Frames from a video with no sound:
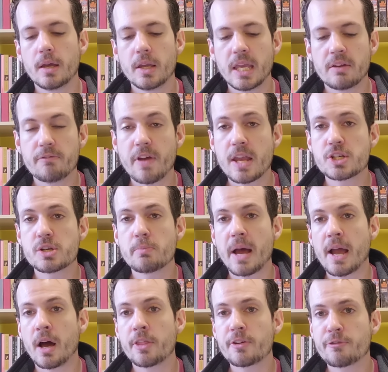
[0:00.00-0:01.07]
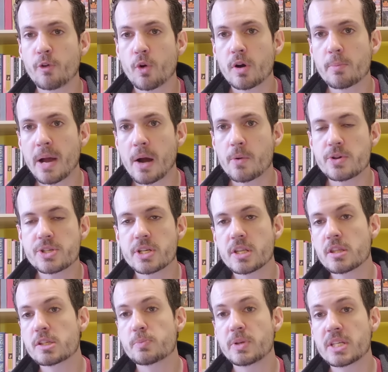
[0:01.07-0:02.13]
invasion by other foreign powers into
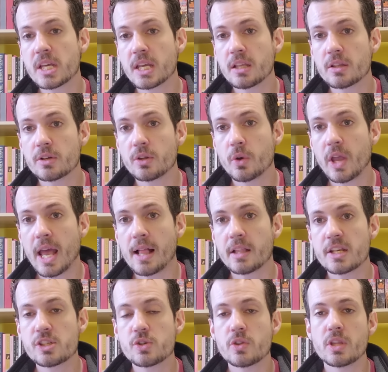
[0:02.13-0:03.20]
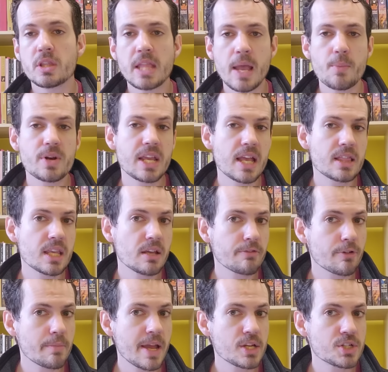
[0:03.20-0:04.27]
this particular locality so that they would get the
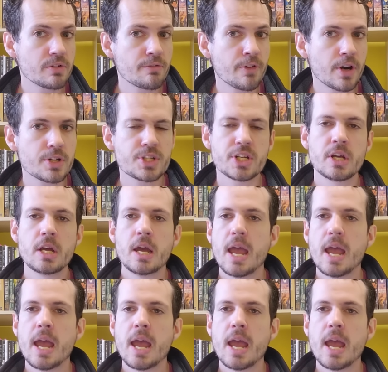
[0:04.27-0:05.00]
information first.